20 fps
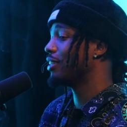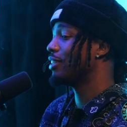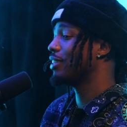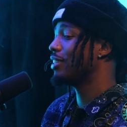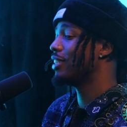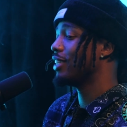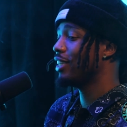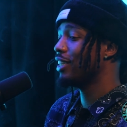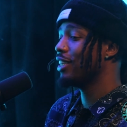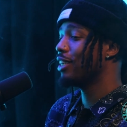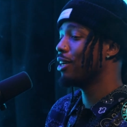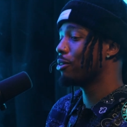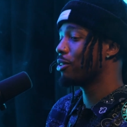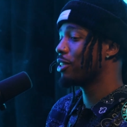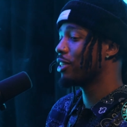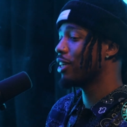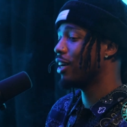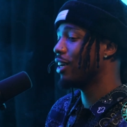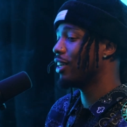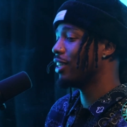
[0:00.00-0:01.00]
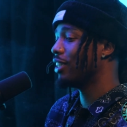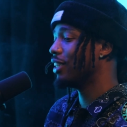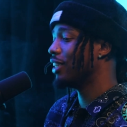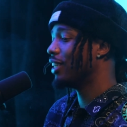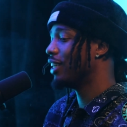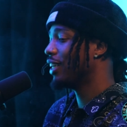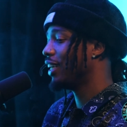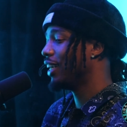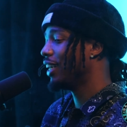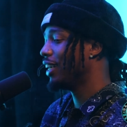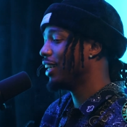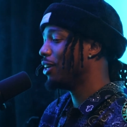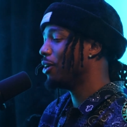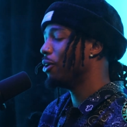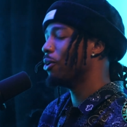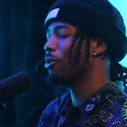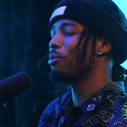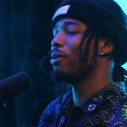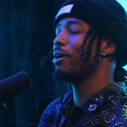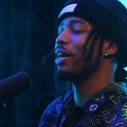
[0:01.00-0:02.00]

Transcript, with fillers: CEO Charlie. Oh,